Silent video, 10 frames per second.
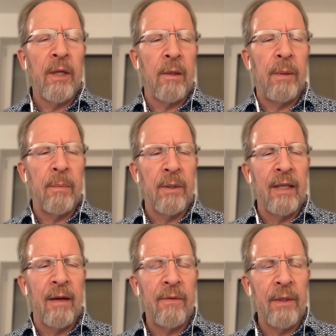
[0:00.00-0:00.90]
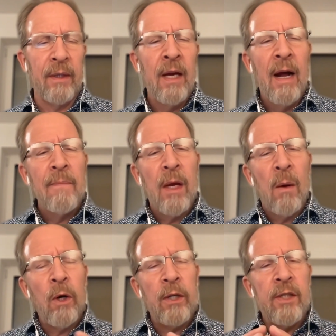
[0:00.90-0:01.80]
of people in that field.
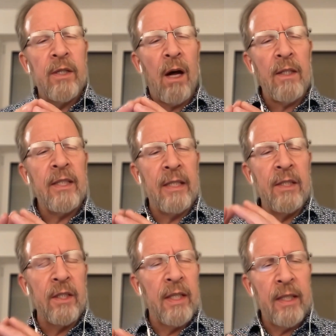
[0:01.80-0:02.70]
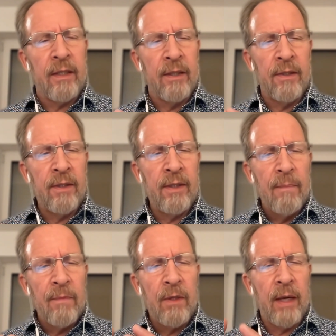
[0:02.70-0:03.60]
Whereas the knowledge engineers,
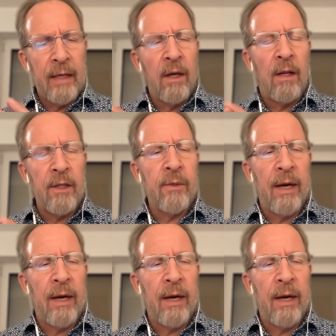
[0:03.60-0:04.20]
the knowledge graph